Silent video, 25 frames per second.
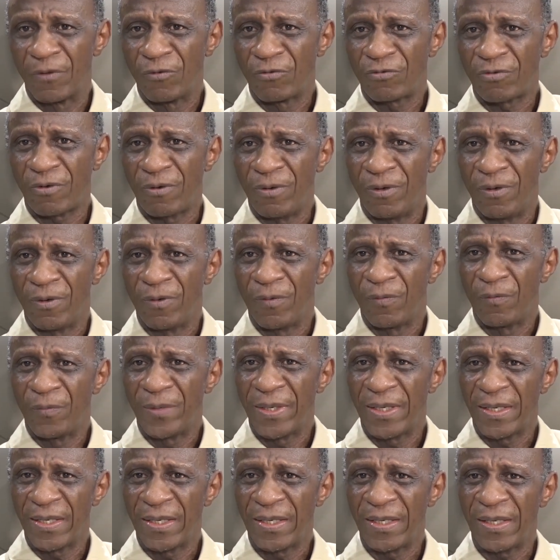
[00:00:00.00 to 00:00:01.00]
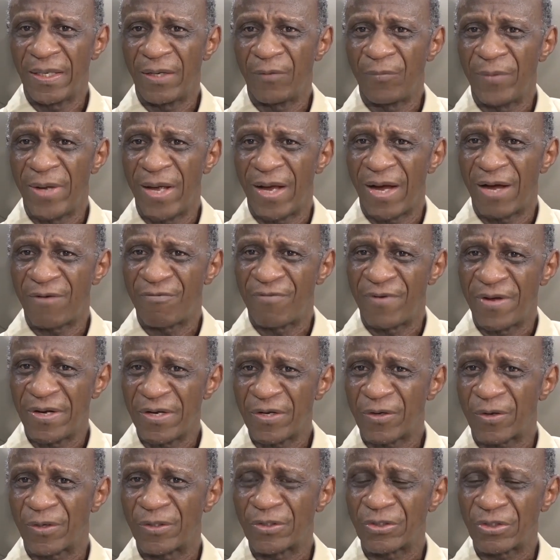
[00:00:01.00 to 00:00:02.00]
So we are
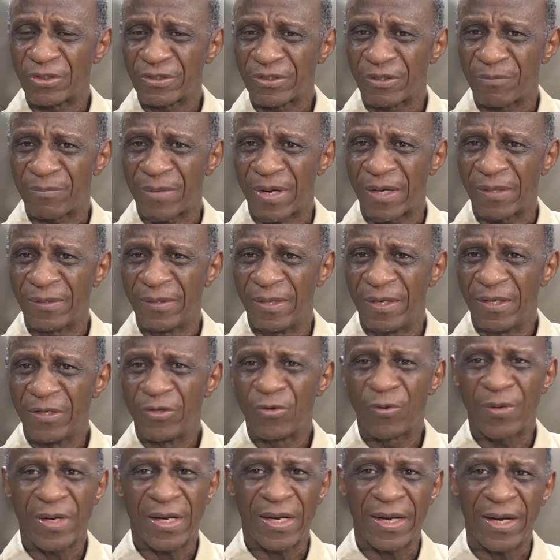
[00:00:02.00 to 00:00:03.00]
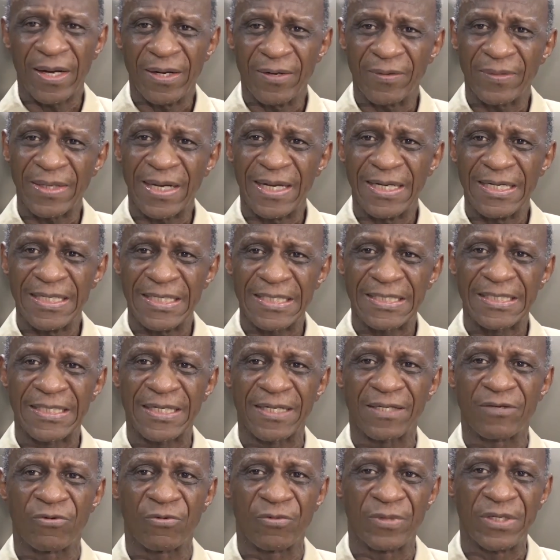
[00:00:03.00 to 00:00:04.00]
very conscious about, you cannot
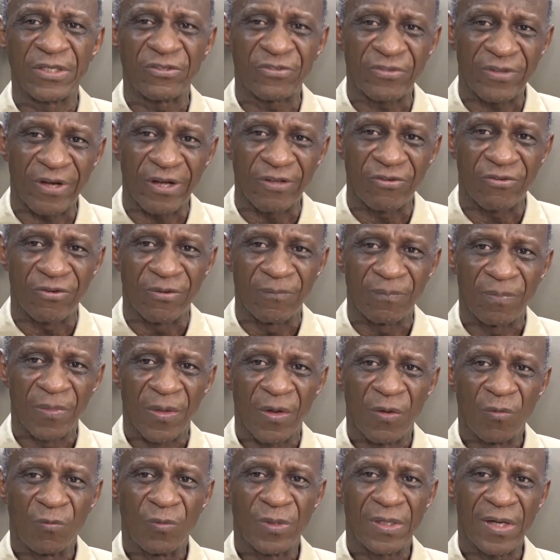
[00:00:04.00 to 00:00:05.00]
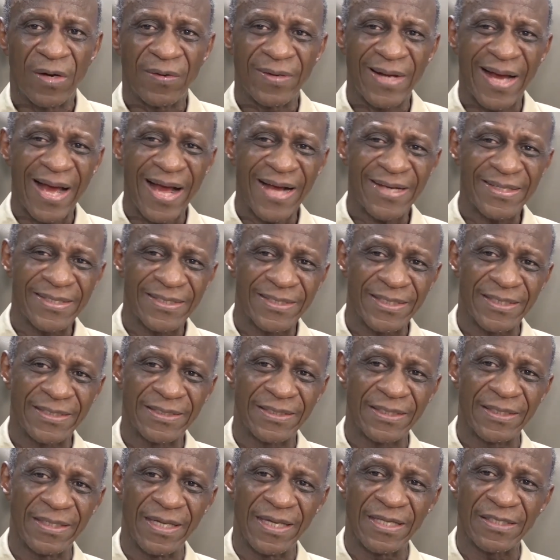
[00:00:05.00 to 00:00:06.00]
undertake research without
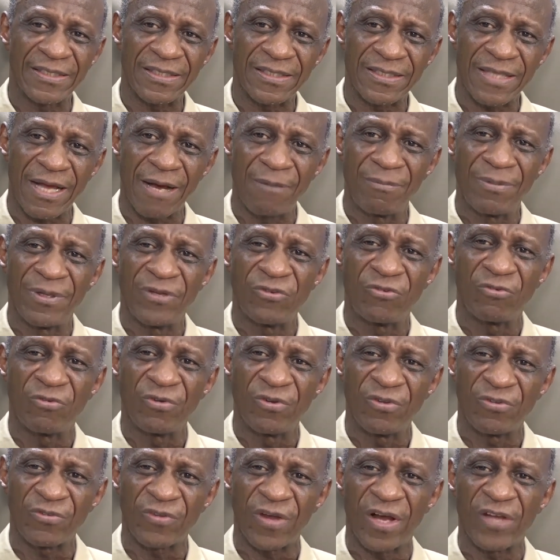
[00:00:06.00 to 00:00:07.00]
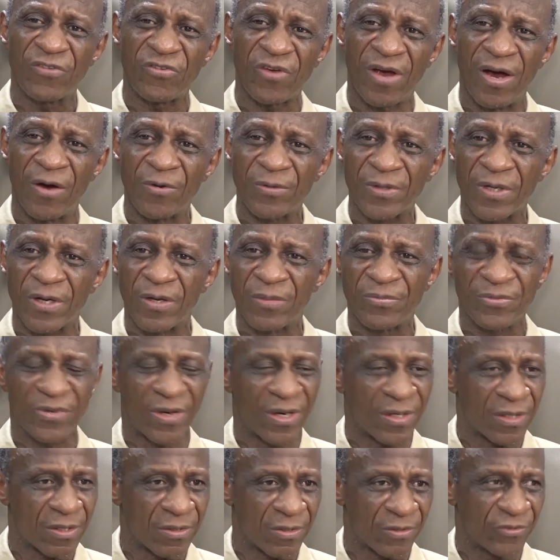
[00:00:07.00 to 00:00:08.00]
accessing established research outcomes
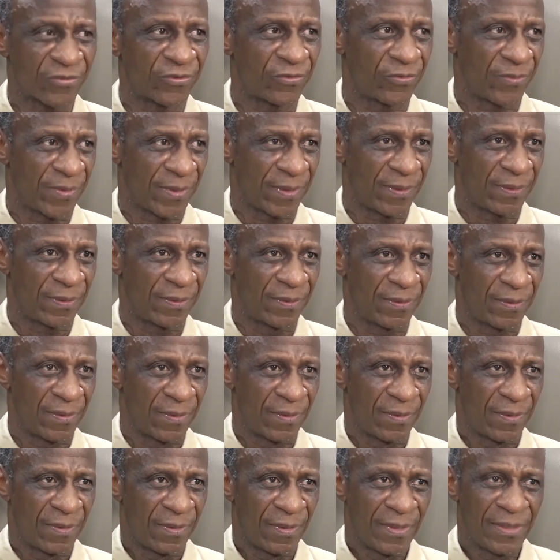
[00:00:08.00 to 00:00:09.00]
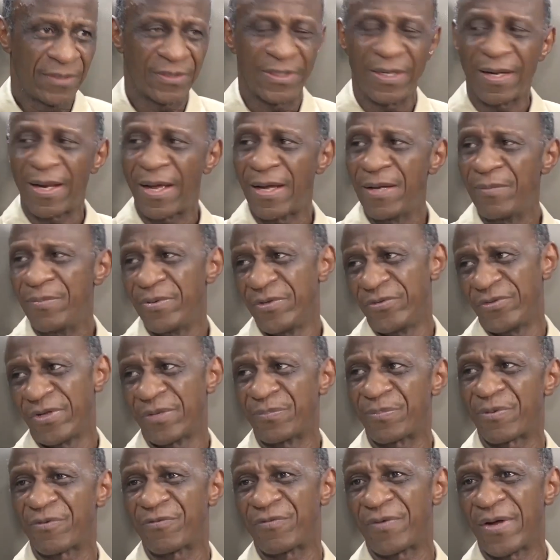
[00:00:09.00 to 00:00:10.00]
across the world. It's the libraries
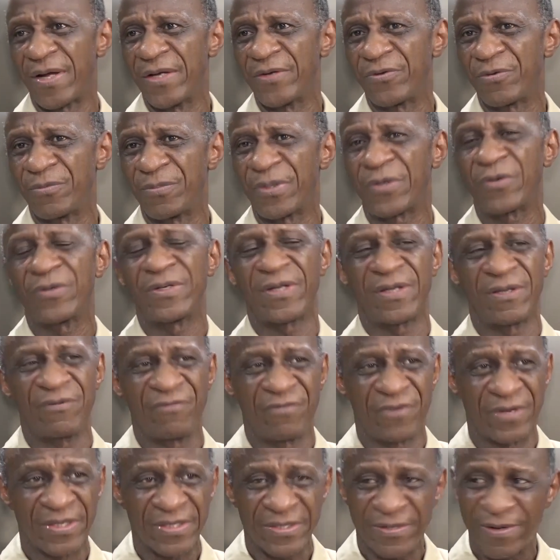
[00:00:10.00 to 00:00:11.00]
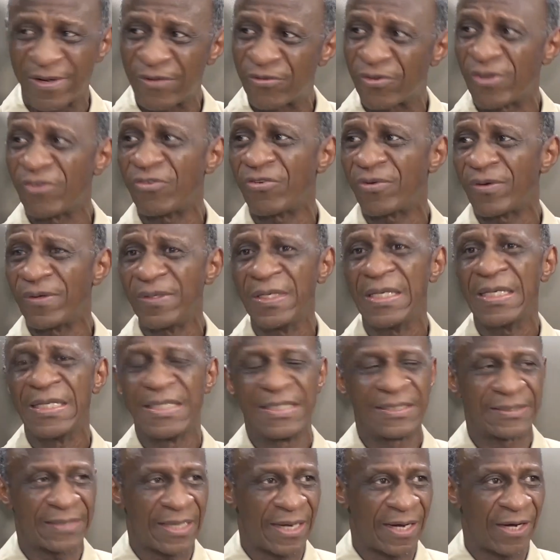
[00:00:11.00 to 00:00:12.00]
that provide you, because the inventorization
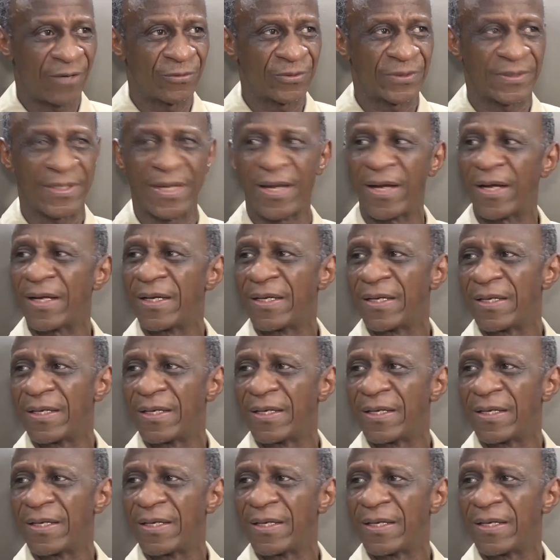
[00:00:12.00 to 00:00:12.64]
is housed there.